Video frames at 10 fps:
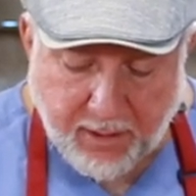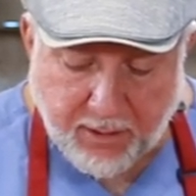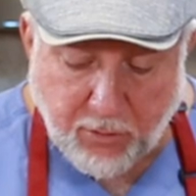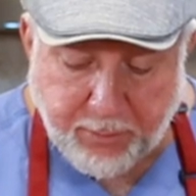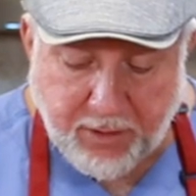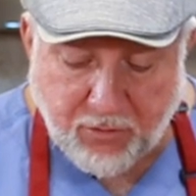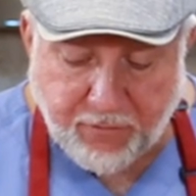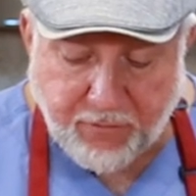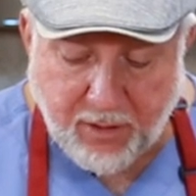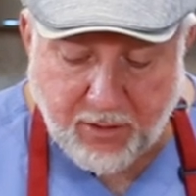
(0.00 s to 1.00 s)
a little piece
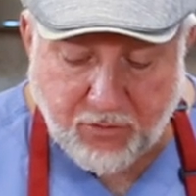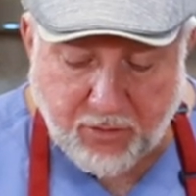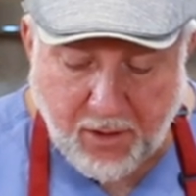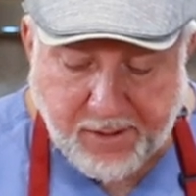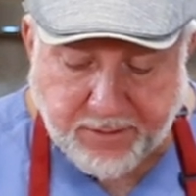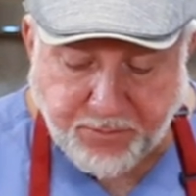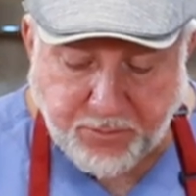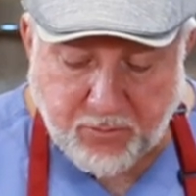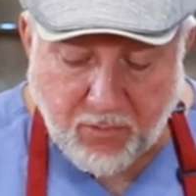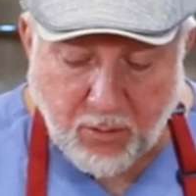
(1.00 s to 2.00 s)
of fish,
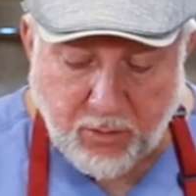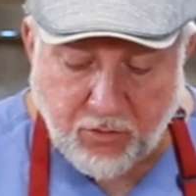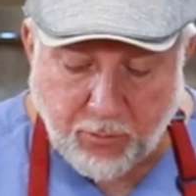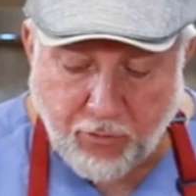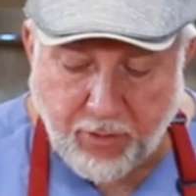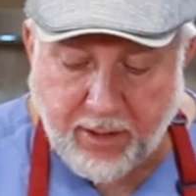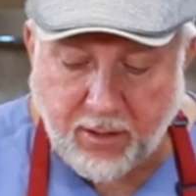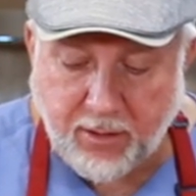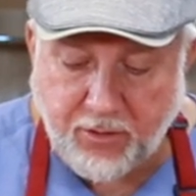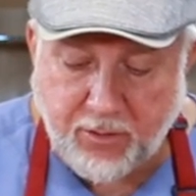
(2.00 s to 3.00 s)
with some green
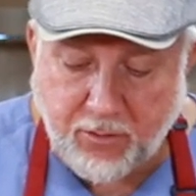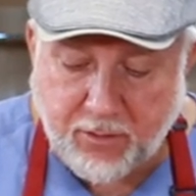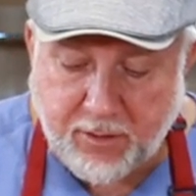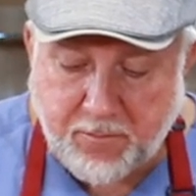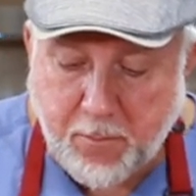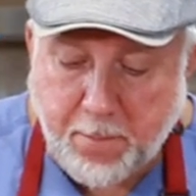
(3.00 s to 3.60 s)
onion on it.